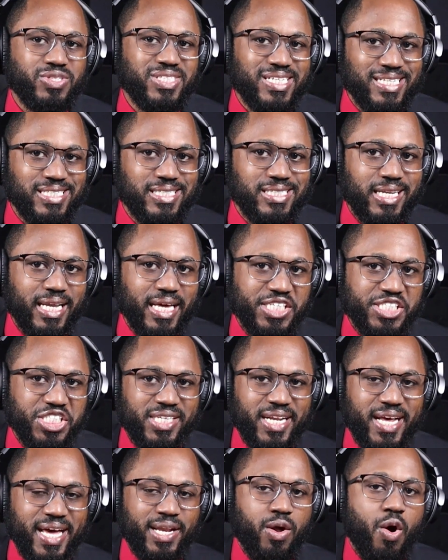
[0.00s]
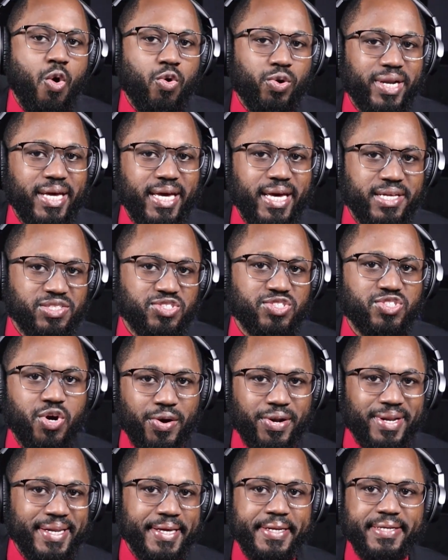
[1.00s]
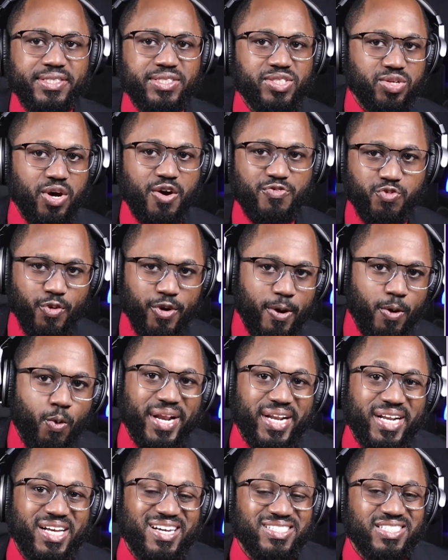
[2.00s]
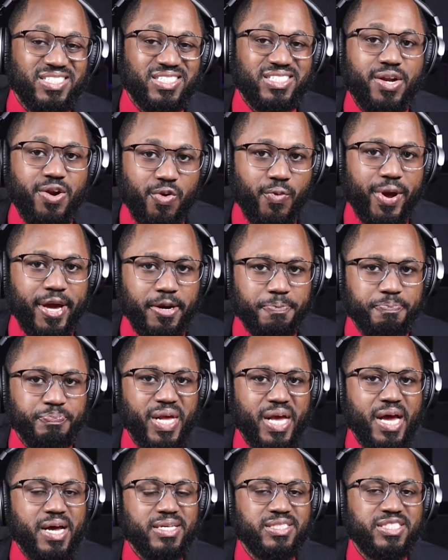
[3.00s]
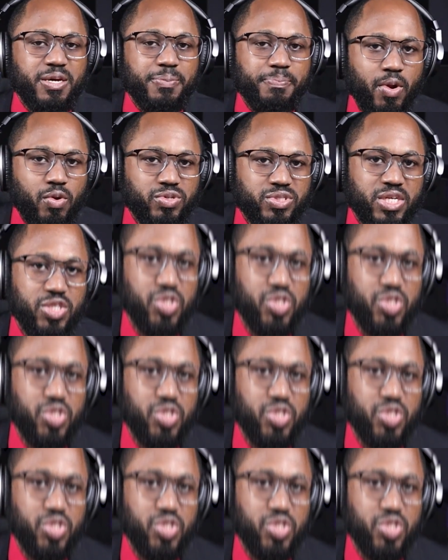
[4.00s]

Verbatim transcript: installation and only install needed software when considering debloating